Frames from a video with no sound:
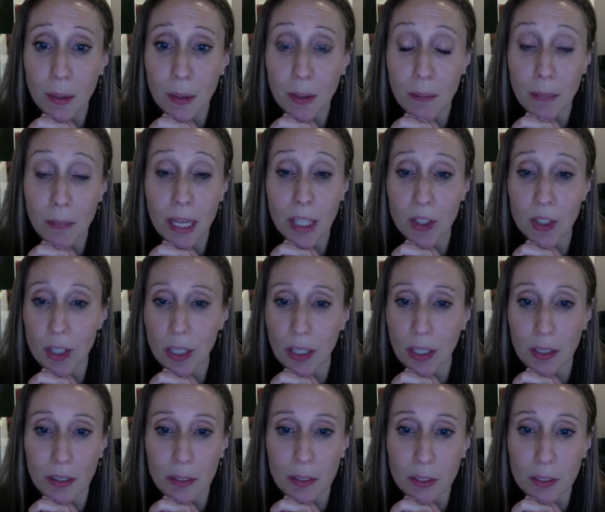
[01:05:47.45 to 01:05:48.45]
are matching
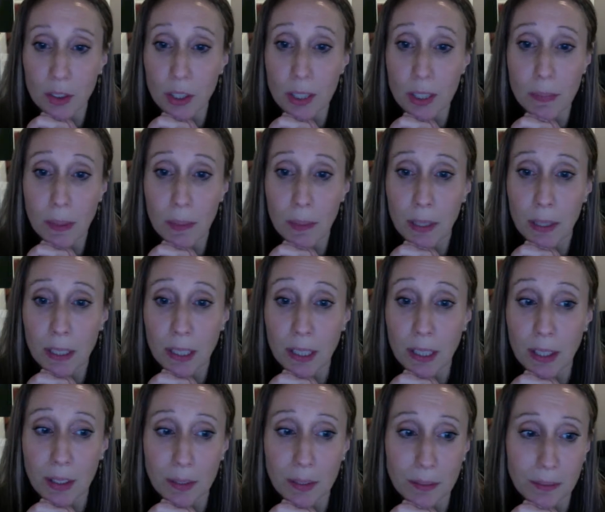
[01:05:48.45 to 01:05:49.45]
it just by being
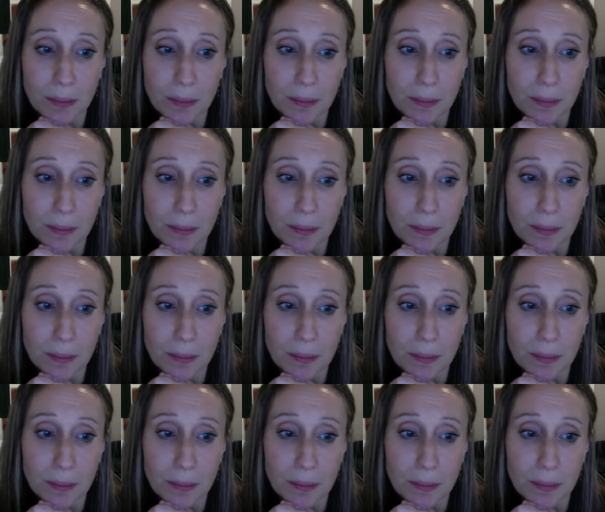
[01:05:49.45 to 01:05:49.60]
here.